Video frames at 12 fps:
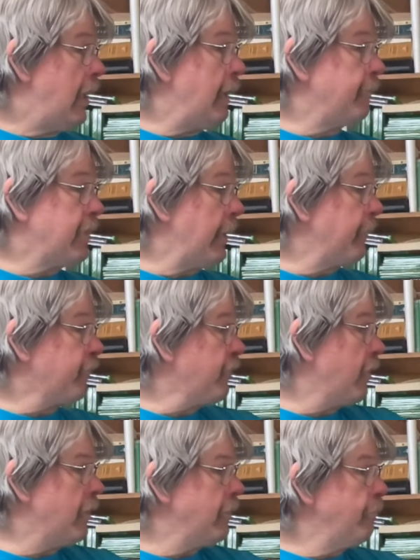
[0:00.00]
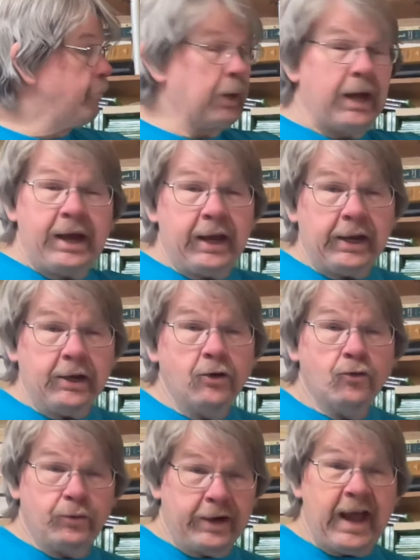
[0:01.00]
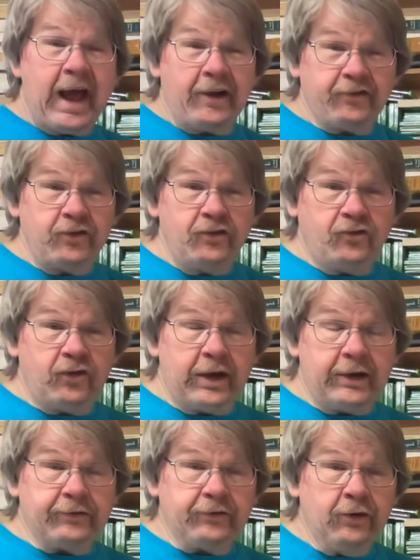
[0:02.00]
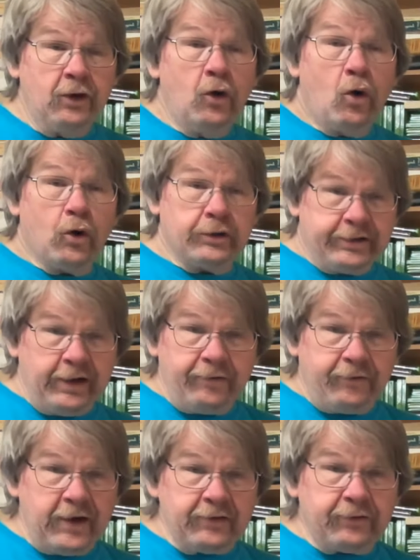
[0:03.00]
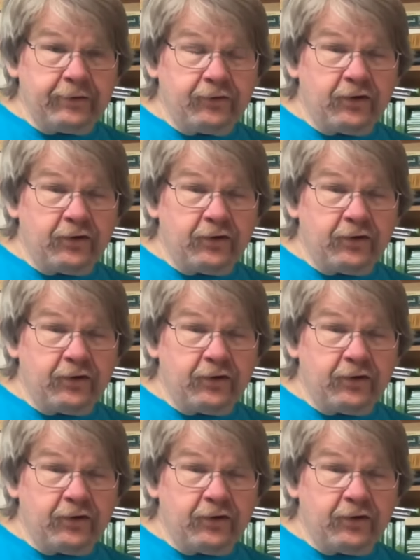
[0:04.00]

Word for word: I'm going to start playing reaction chess or defensive